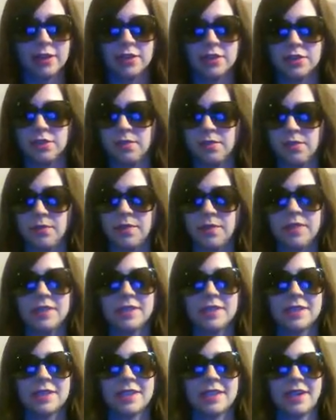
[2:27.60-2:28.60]
So
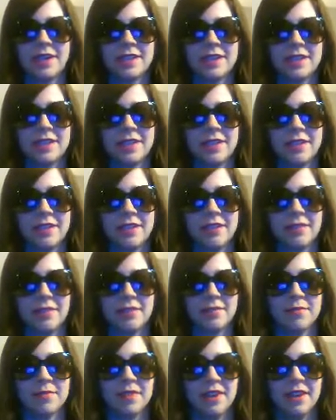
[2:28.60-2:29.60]
this is an idea of